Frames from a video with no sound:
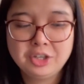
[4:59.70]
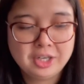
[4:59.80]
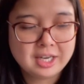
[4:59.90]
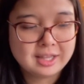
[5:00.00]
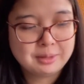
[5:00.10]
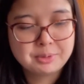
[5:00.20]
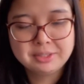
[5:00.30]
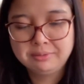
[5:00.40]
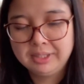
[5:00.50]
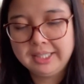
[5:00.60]
only yarn that was
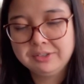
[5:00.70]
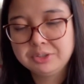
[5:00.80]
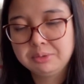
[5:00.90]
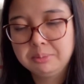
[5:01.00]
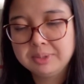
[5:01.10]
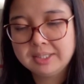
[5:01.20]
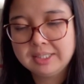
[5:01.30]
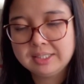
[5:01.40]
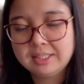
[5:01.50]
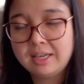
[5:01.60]
from the clearance room was
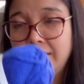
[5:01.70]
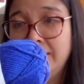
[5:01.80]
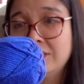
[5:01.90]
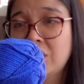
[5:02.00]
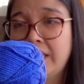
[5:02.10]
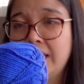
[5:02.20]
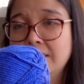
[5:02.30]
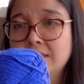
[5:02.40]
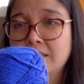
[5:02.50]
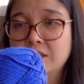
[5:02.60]
this I Love Check
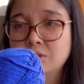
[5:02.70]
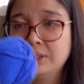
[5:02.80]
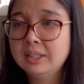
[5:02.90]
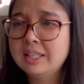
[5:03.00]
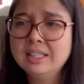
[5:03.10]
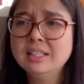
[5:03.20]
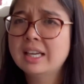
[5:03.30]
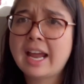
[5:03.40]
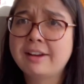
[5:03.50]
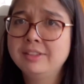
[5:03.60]
Country. They didn't
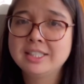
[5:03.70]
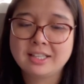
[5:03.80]
have this